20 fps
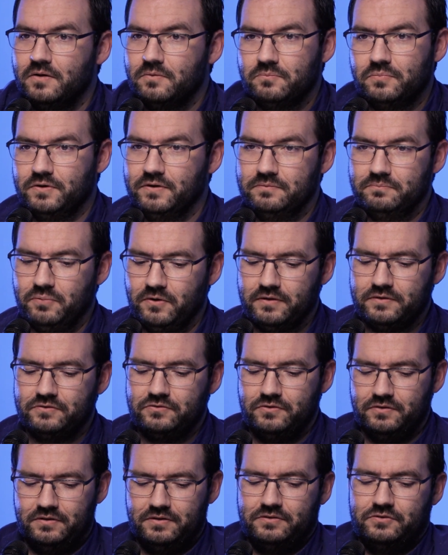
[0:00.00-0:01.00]
but
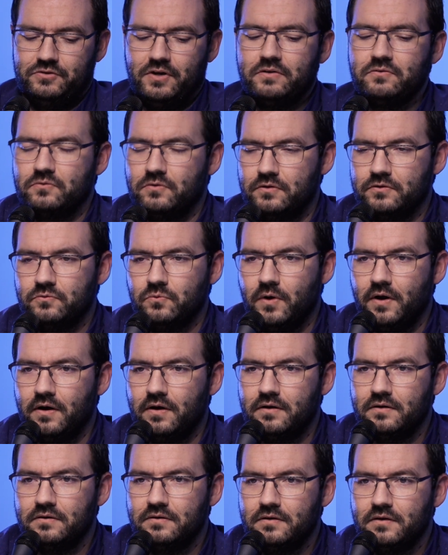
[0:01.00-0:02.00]
in general as
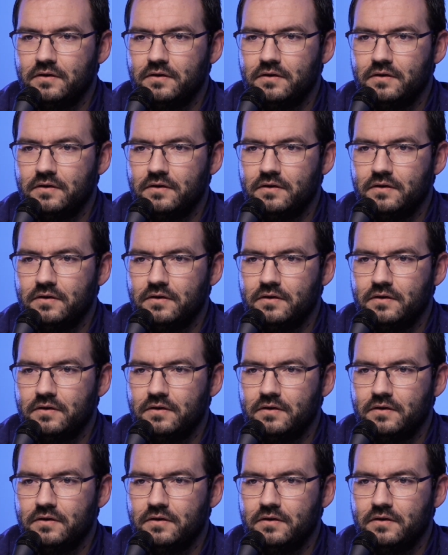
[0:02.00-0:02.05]
well.